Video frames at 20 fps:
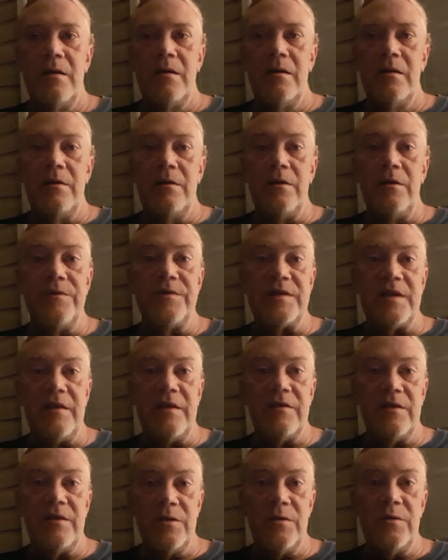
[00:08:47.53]
you've
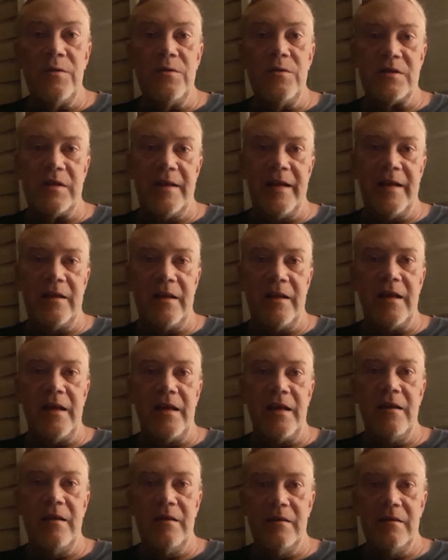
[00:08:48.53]
seen the news
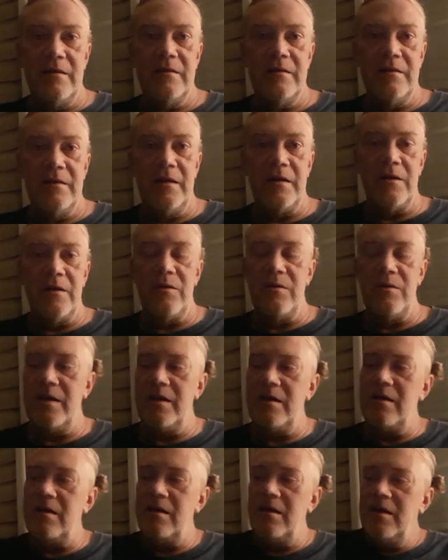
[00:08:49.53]
lately.
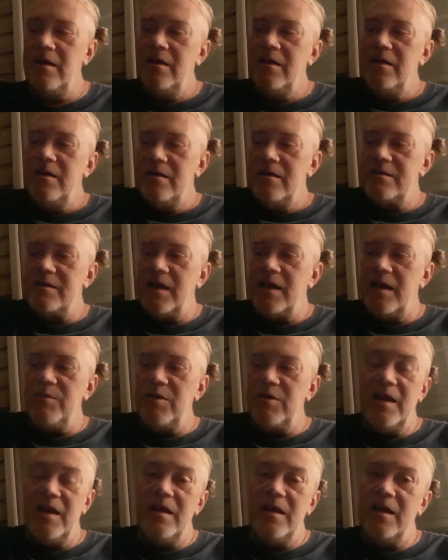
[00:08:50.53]
Sam, you
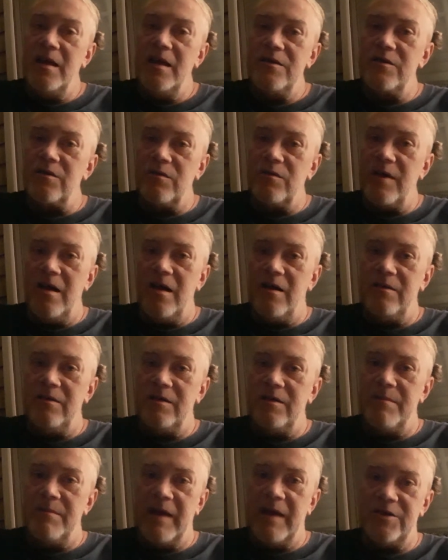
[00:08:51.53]
can't hint around
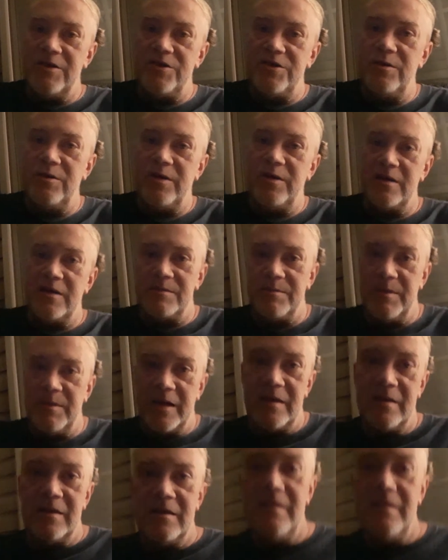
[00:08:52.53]
at mass shootings, man.